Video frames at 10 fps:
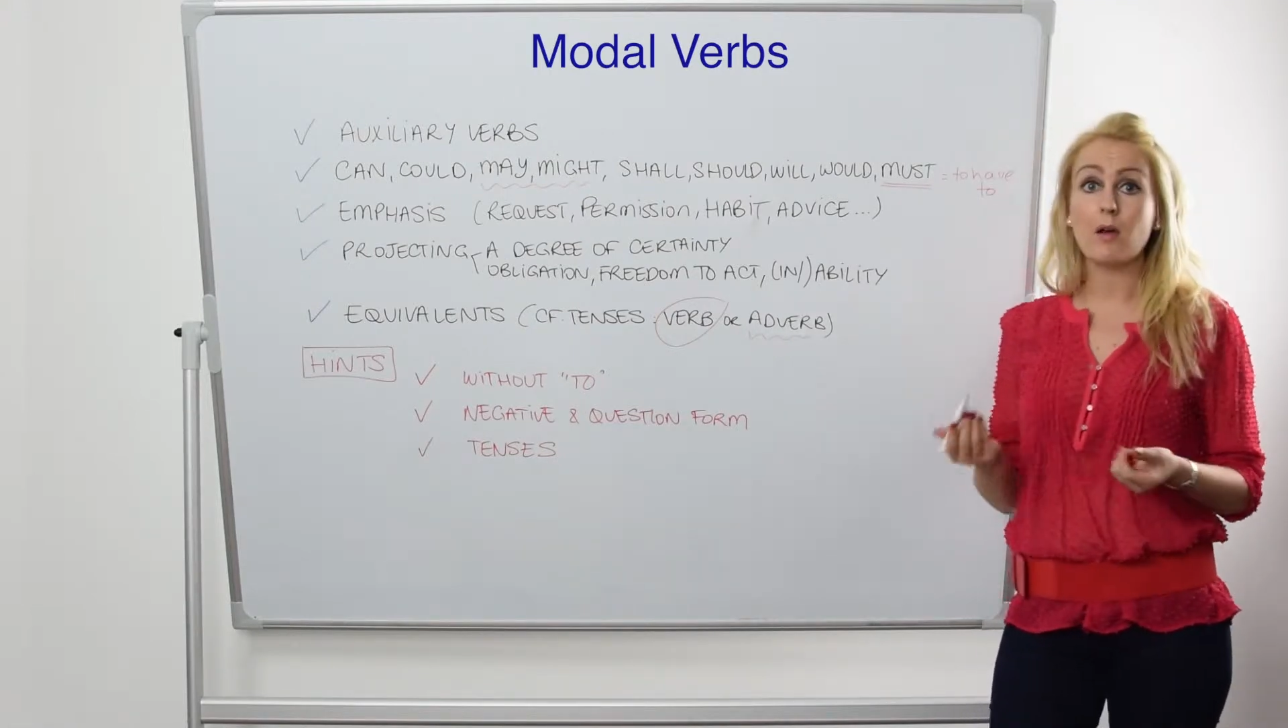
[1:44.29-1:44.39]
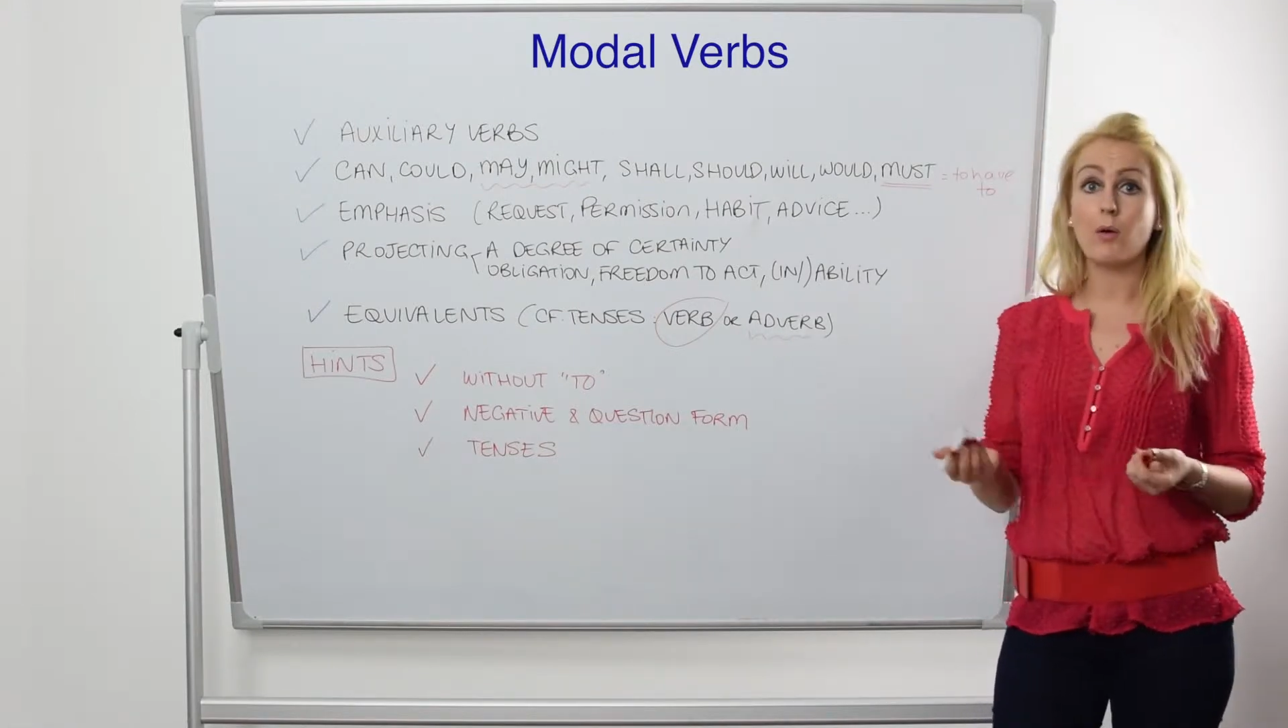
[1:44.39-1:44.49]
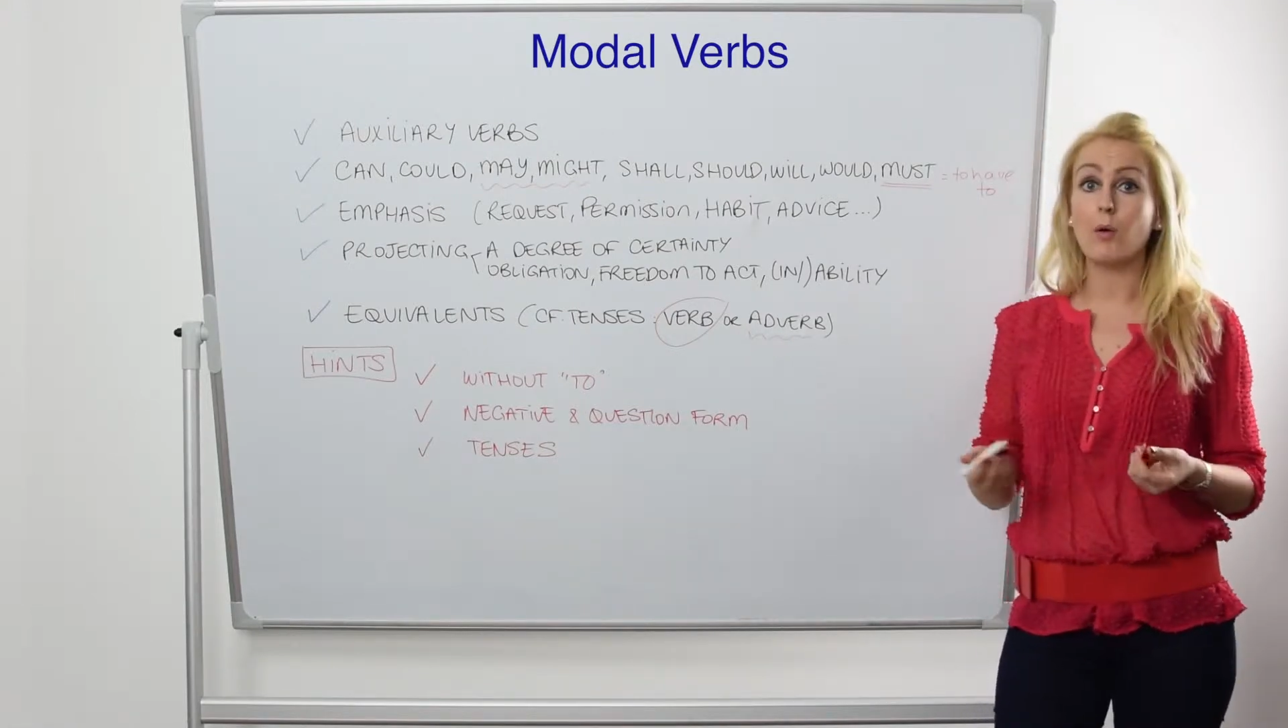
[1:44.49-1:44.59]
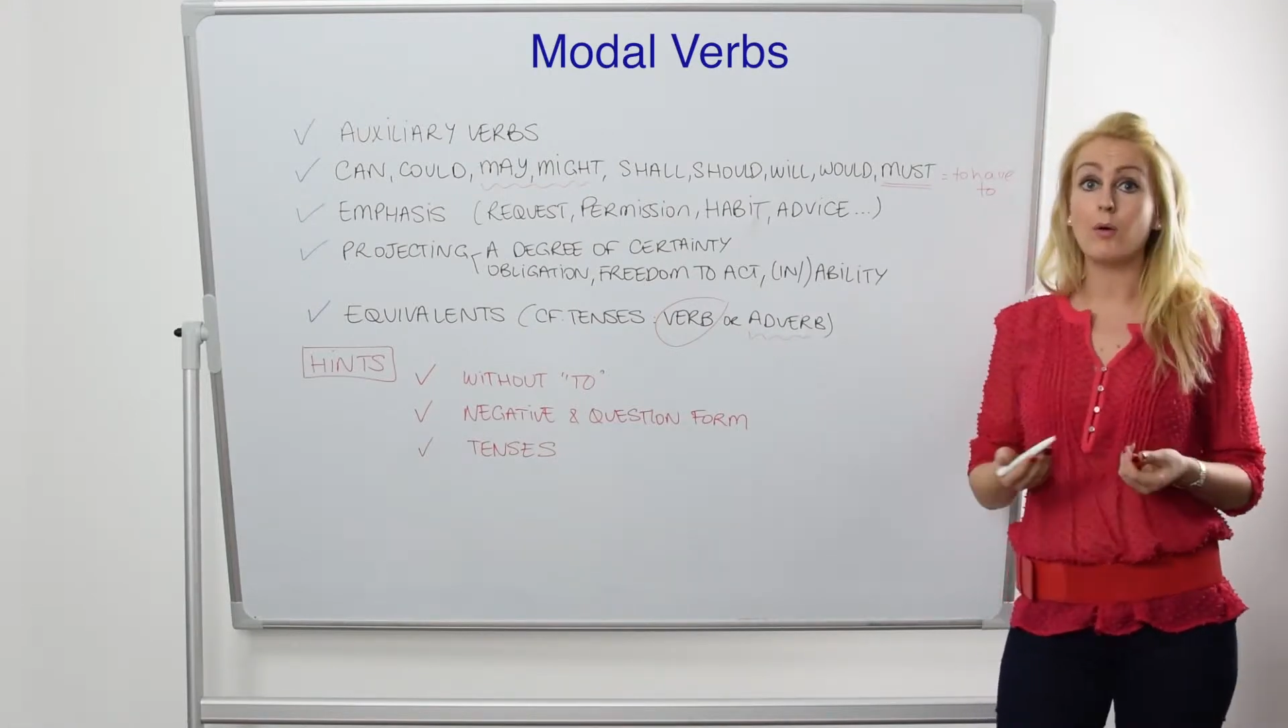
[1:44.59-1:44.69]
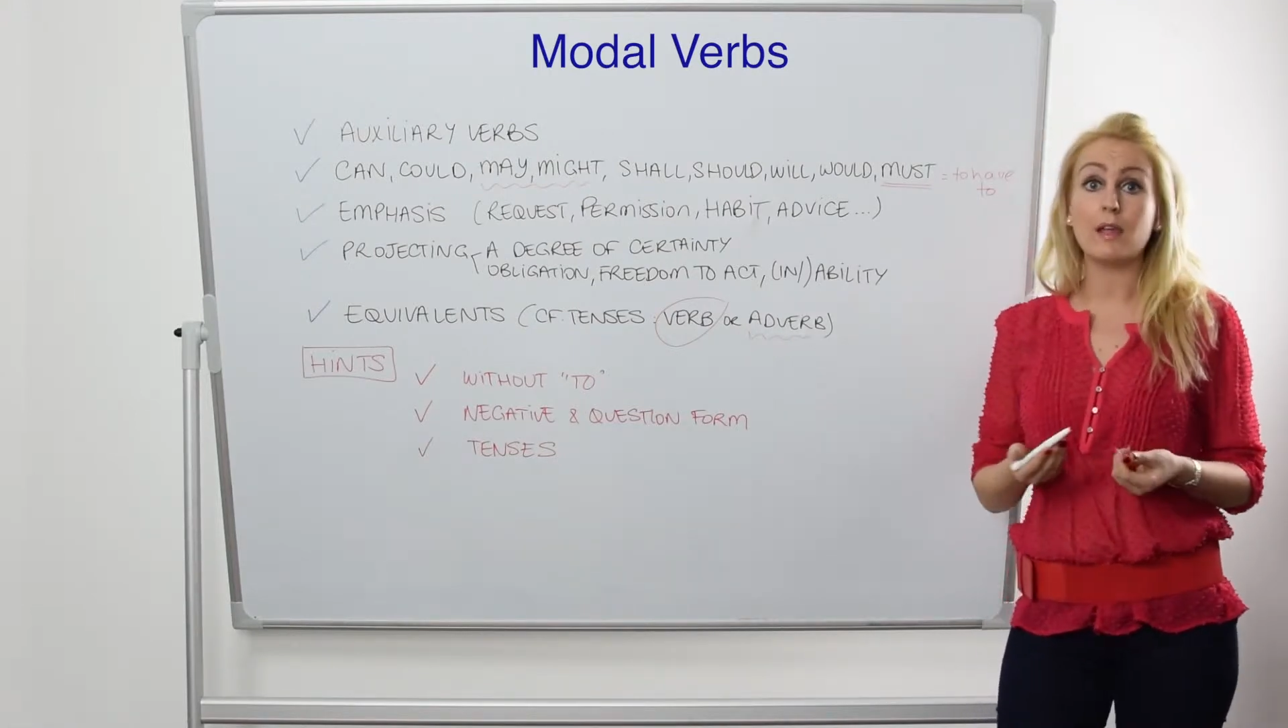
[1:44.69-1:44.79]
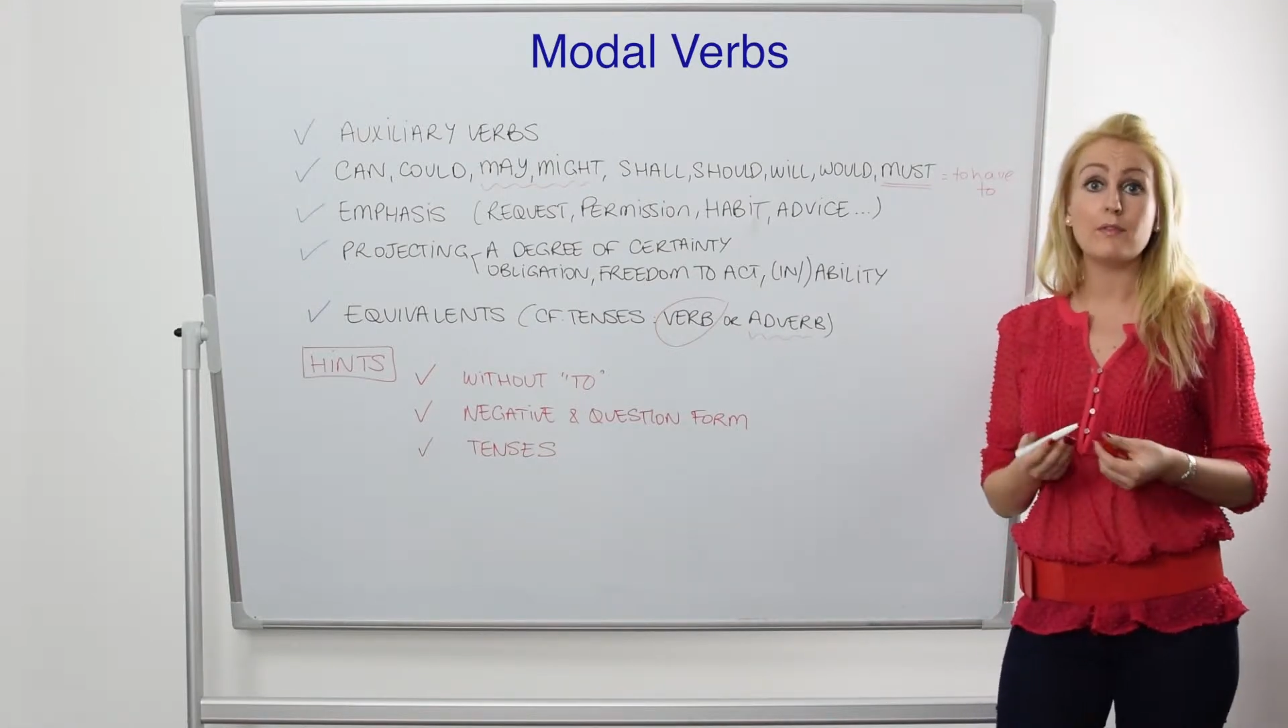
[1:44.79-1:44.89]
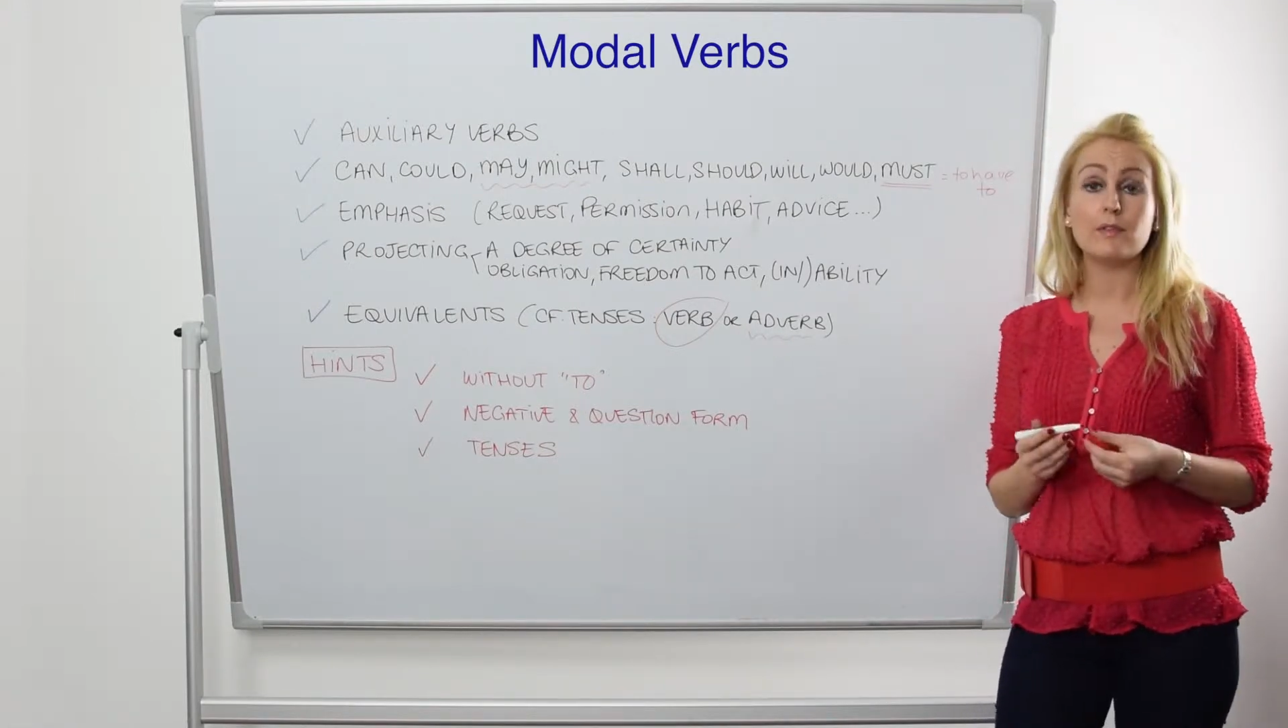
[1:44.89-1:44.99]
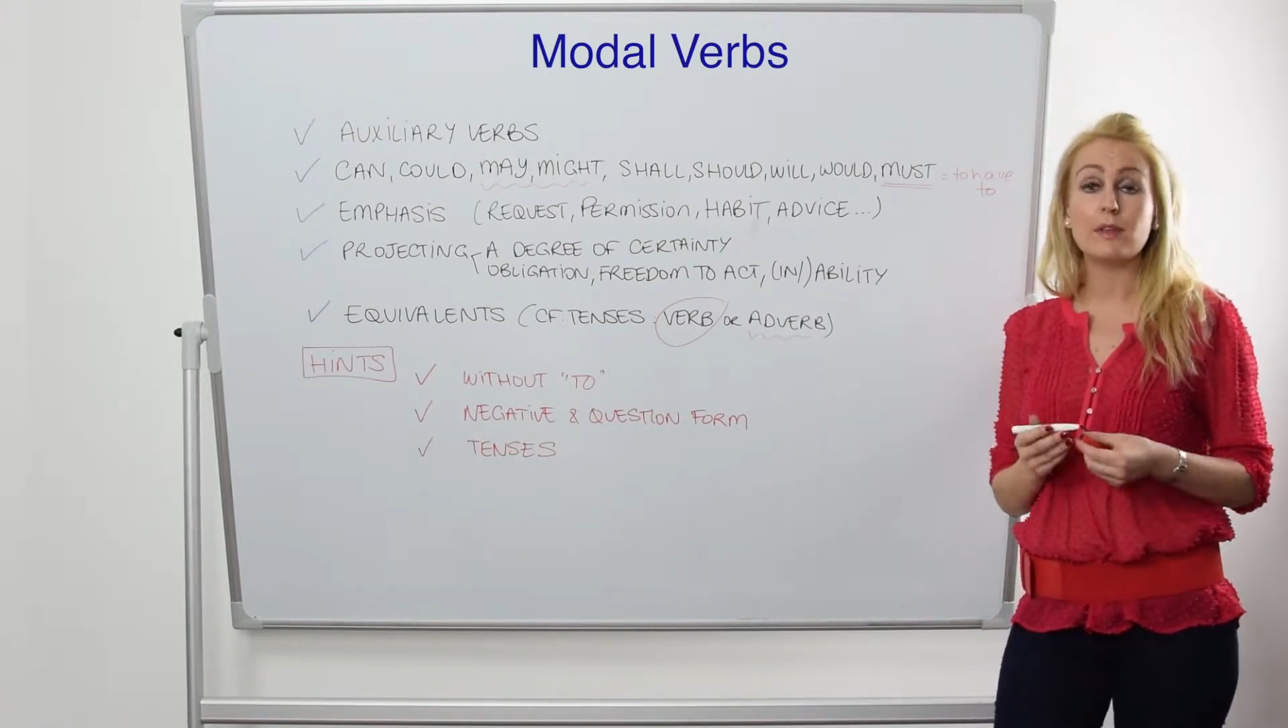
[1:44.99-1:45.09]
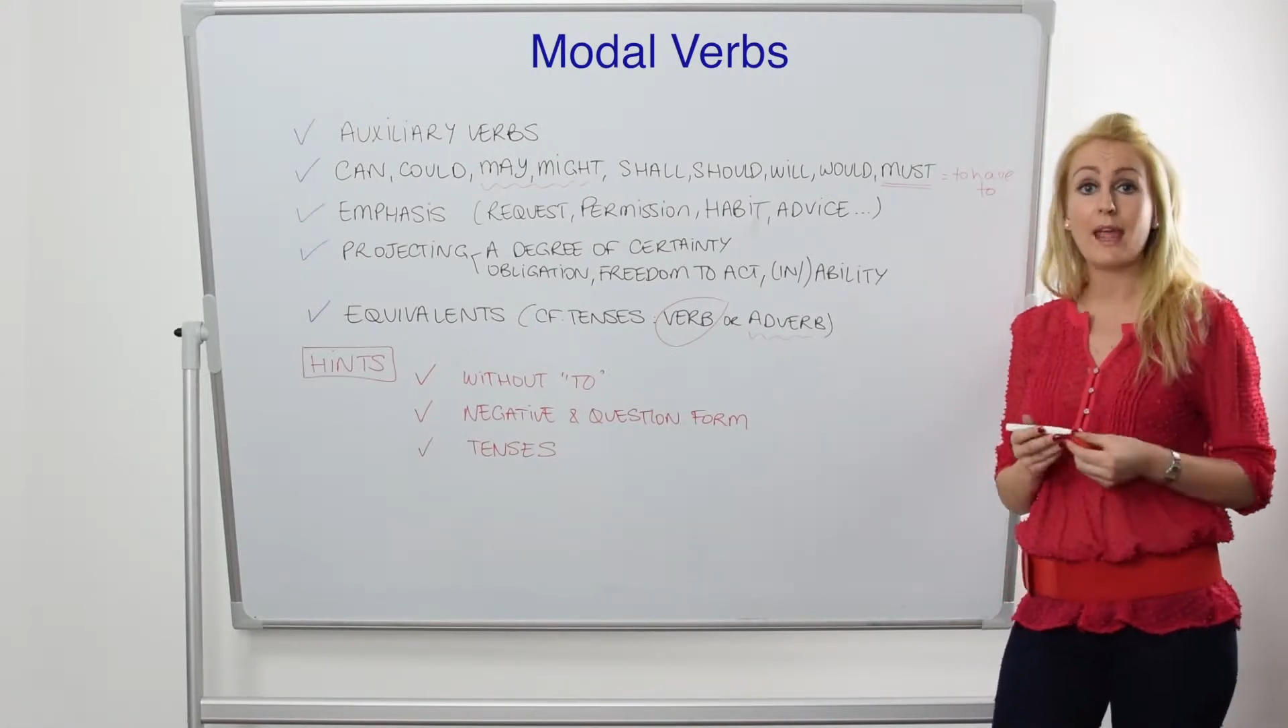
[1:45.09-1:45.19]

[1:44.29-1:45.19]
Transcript: or even